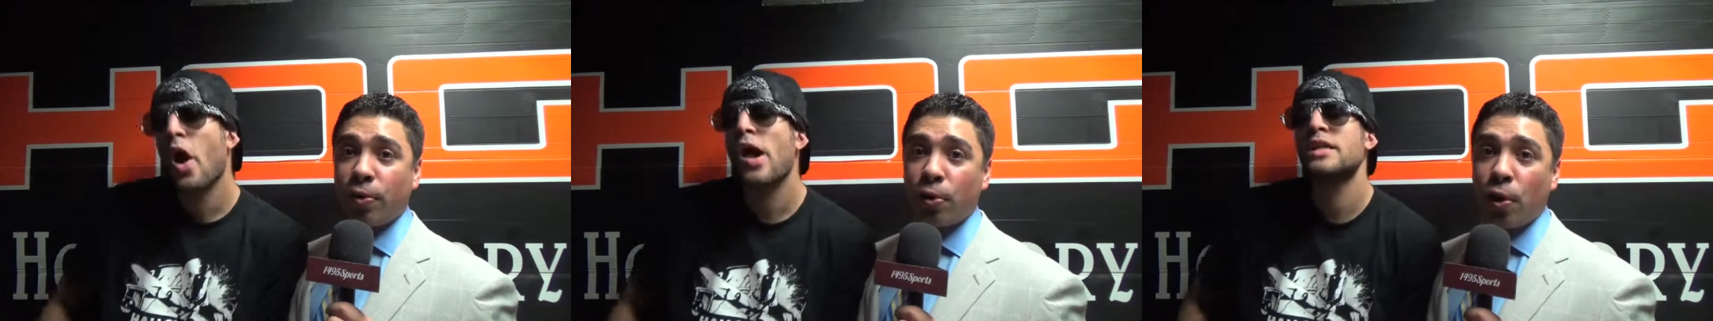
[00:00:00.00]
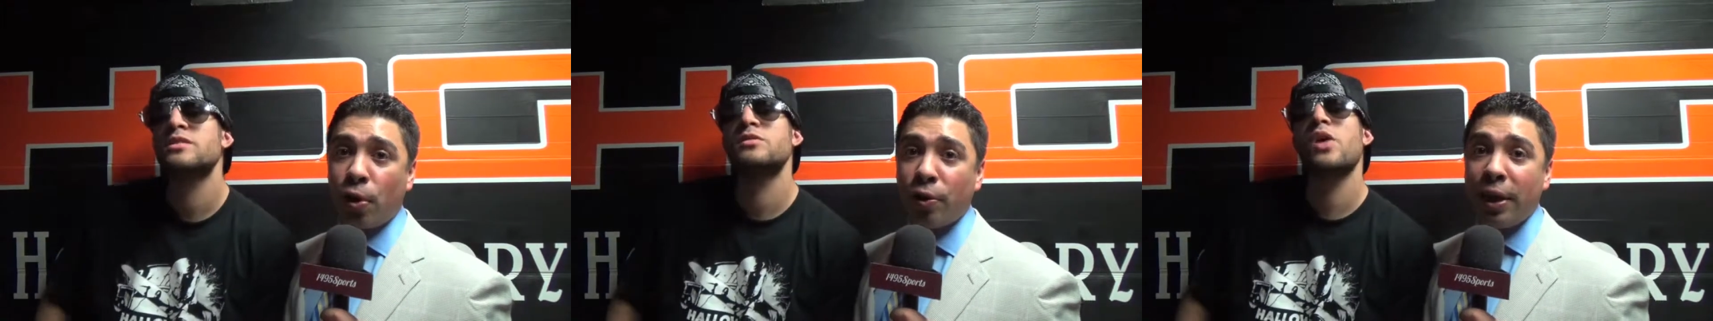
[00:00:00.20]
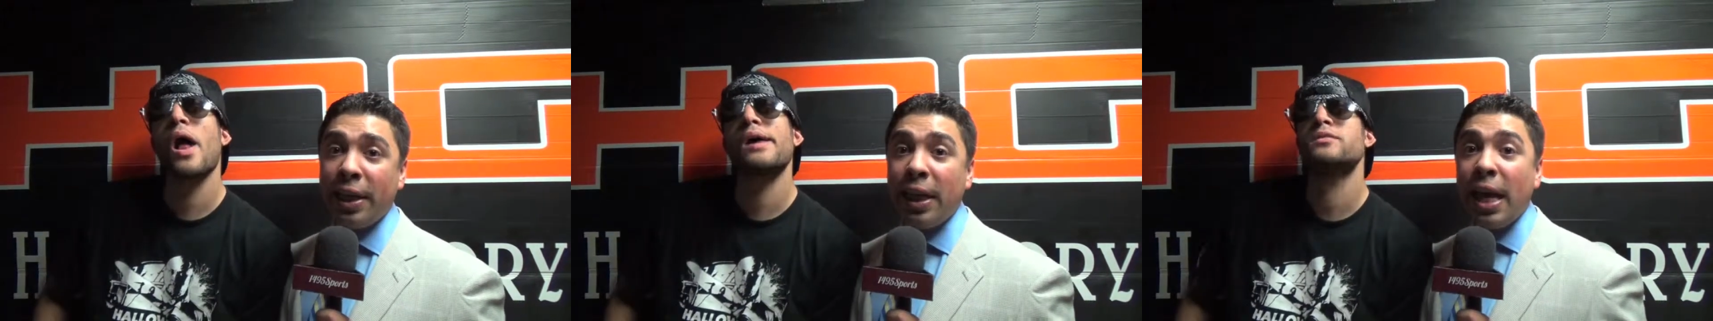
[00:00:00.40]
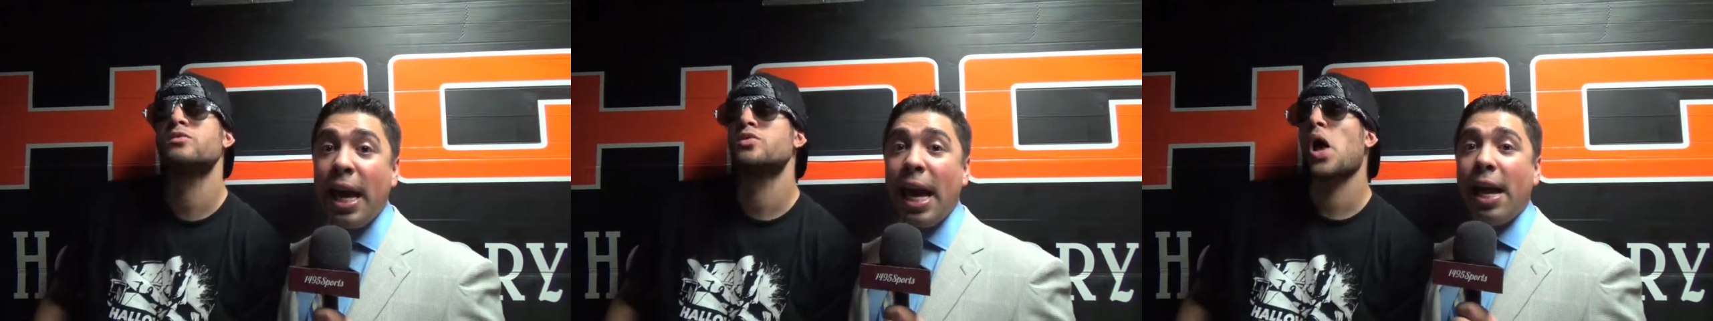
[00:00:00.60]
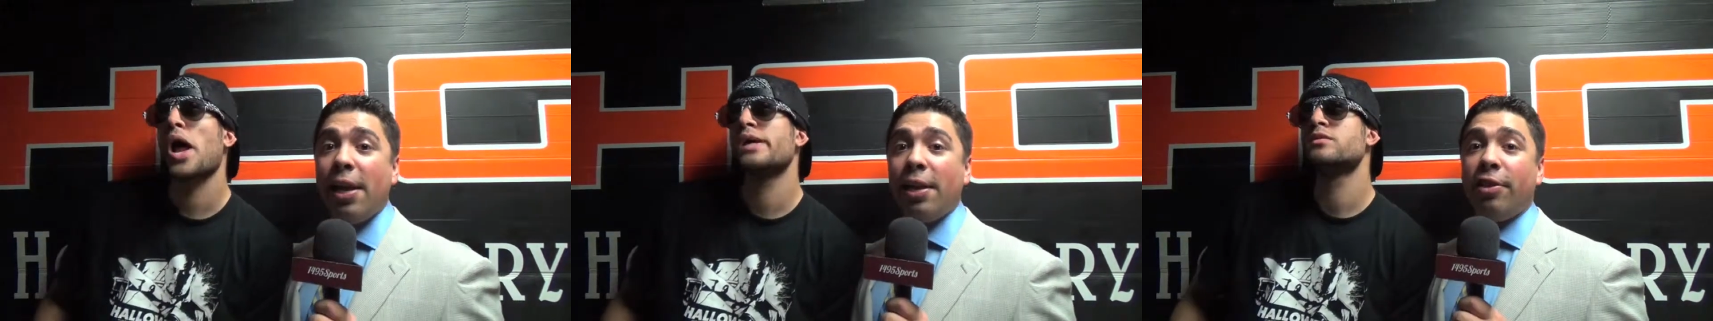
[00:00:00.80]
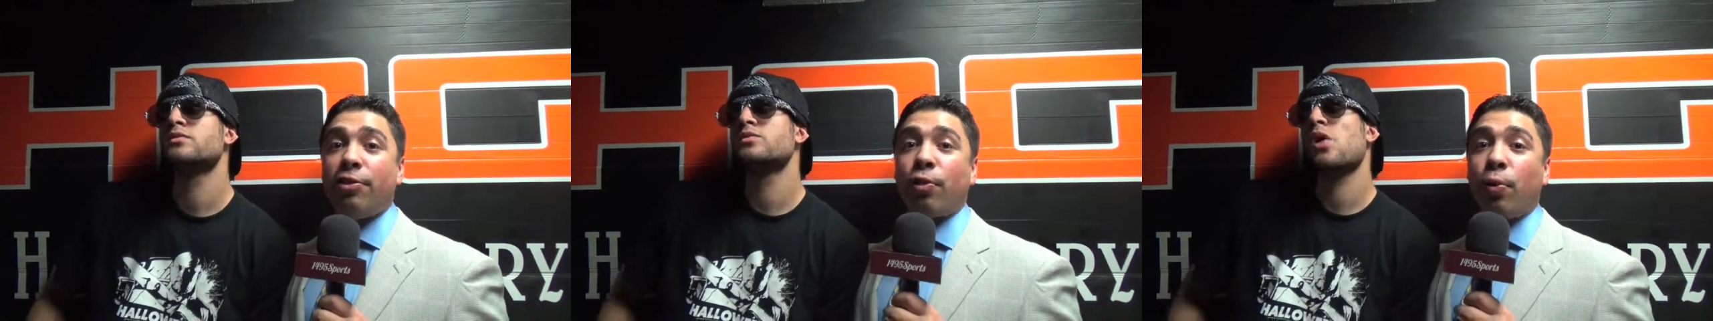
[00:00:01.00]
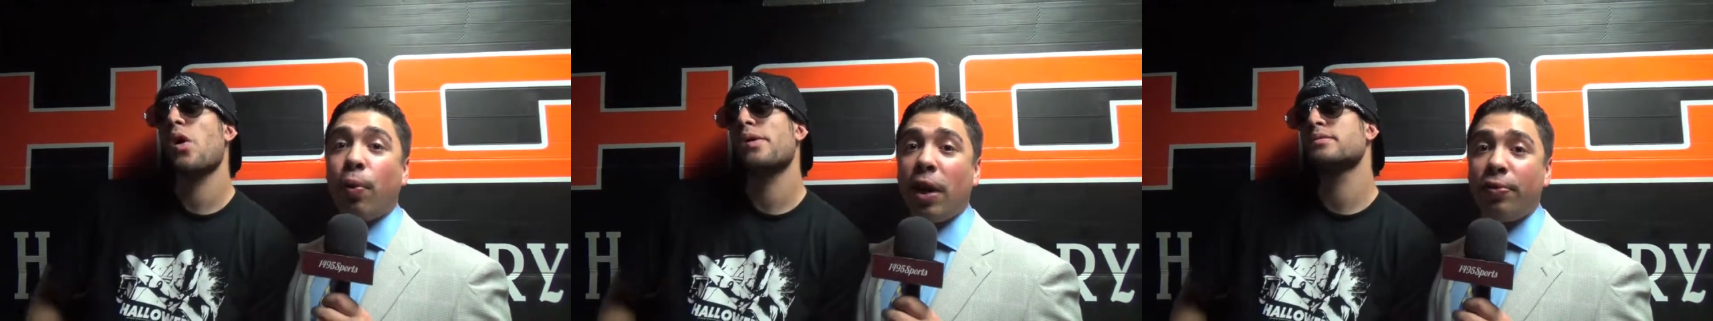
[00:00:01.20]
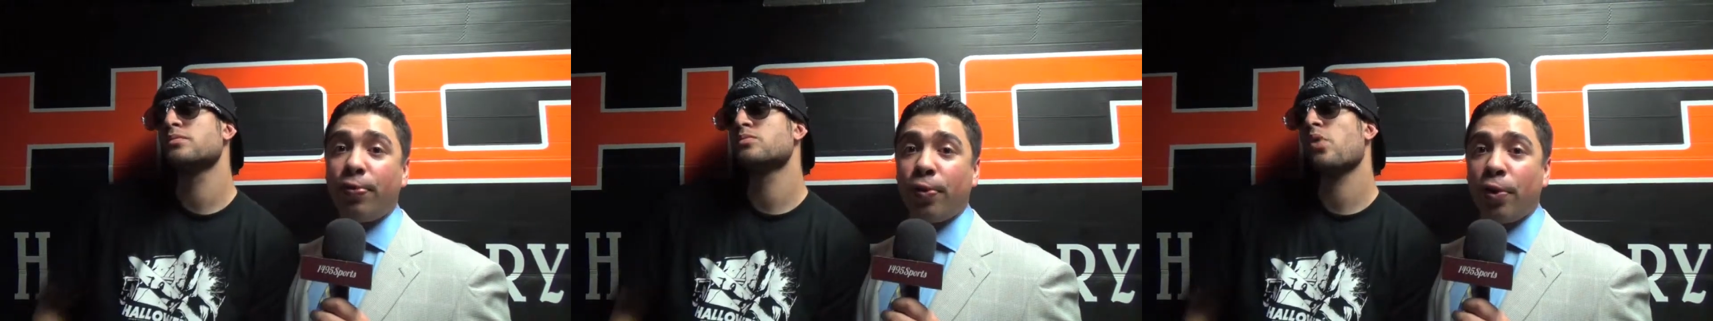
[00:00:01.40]
Speaker 1: Glory. It is
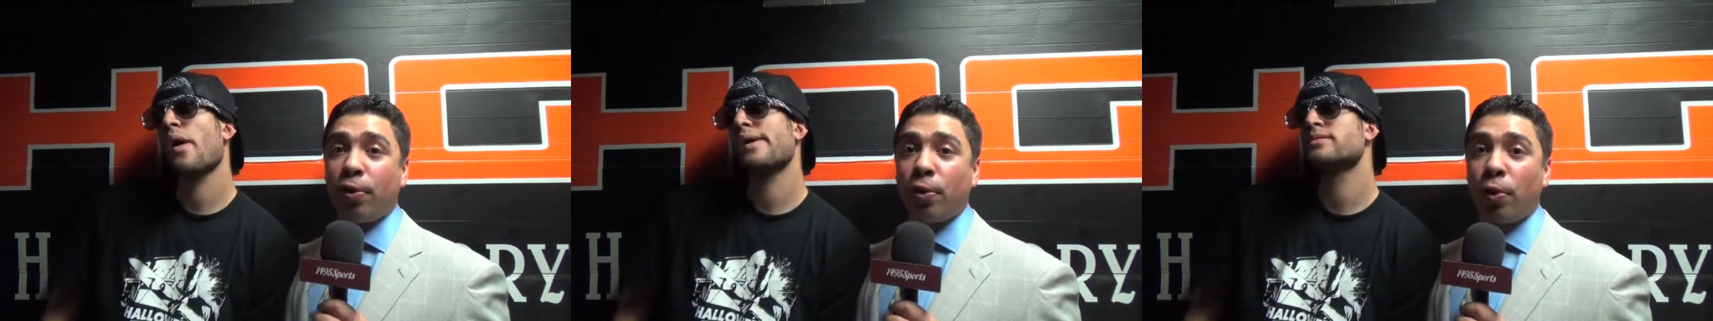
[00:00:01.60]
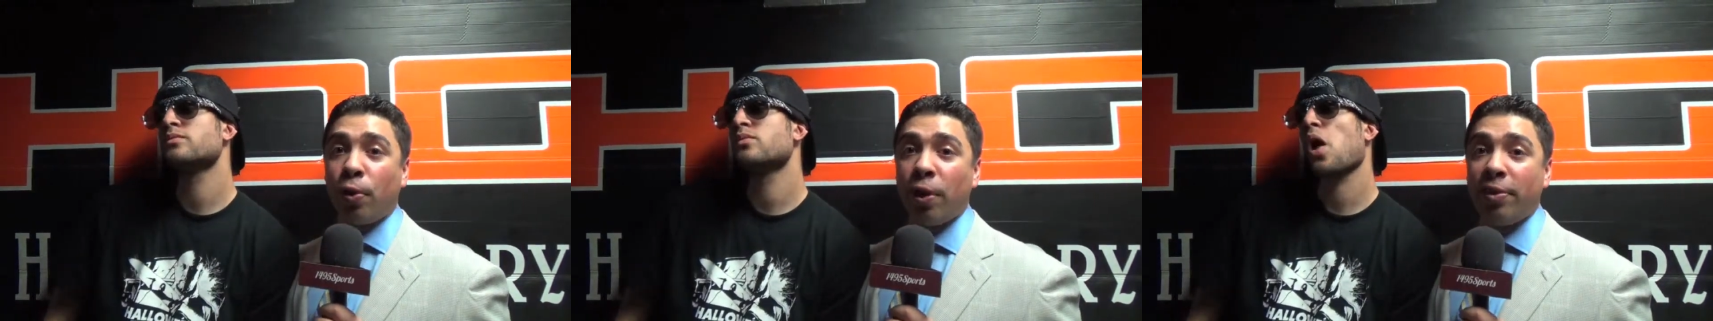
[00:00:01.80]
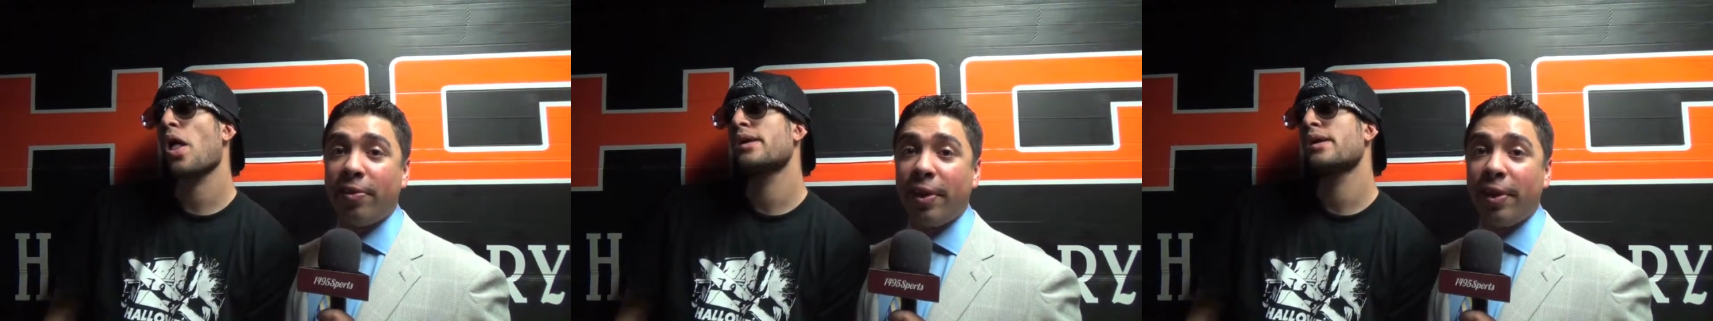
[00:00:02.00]
Quest for Glory.